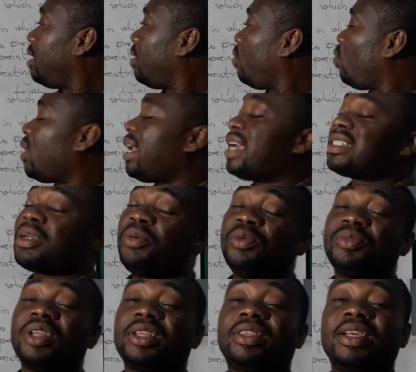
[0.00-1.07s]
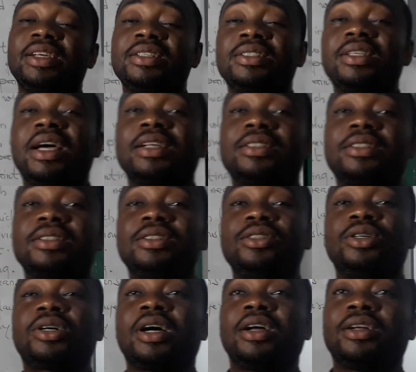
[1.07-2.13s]
What are some of the things that
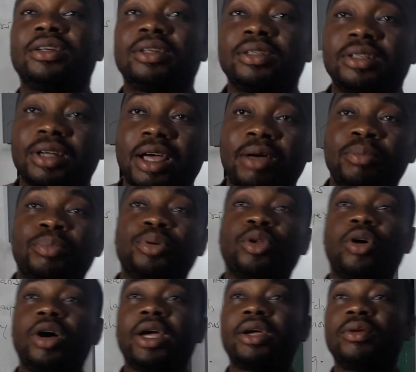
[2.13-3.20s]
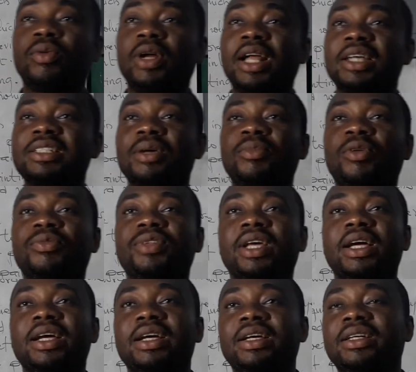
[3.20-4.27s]
you can employ? What are some of
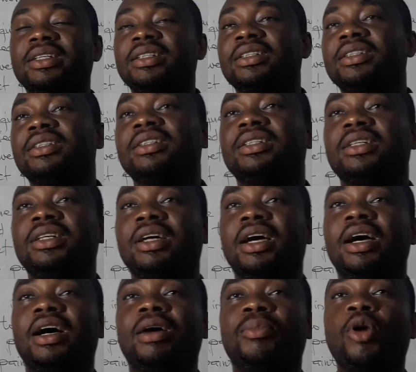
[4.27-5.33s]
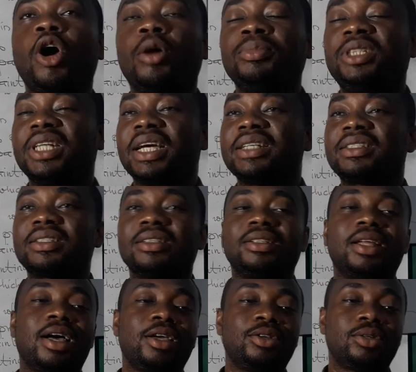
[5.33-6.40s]
the objects
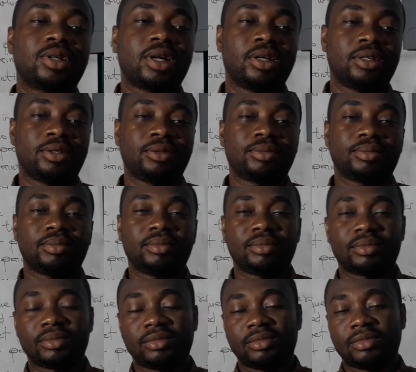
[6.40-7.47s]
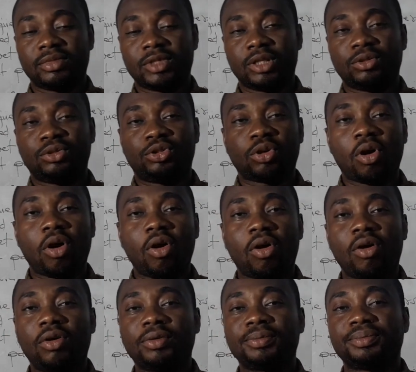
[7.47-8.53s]
that you can
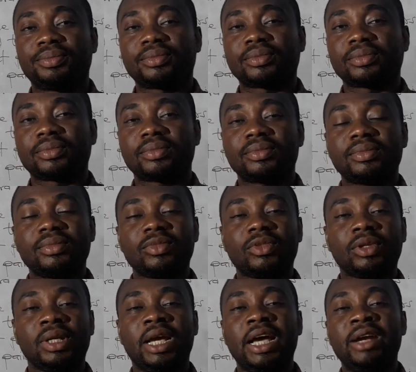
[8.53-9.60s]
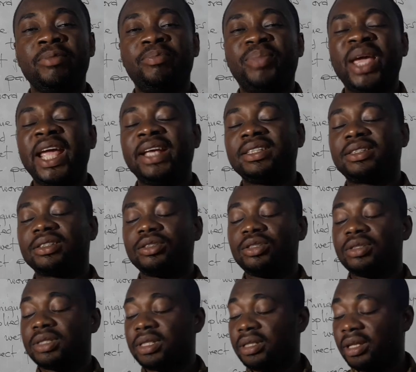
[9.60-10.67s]
draw and paint
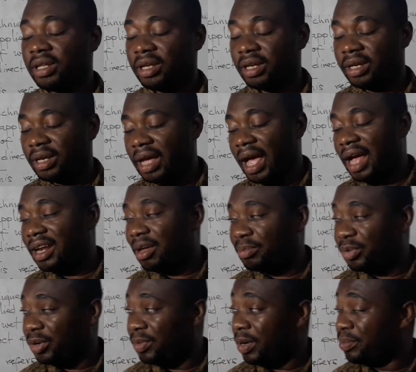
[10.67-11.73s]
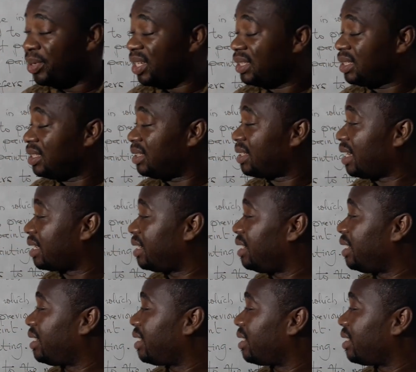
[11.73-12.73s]
using the a la prima painting technique?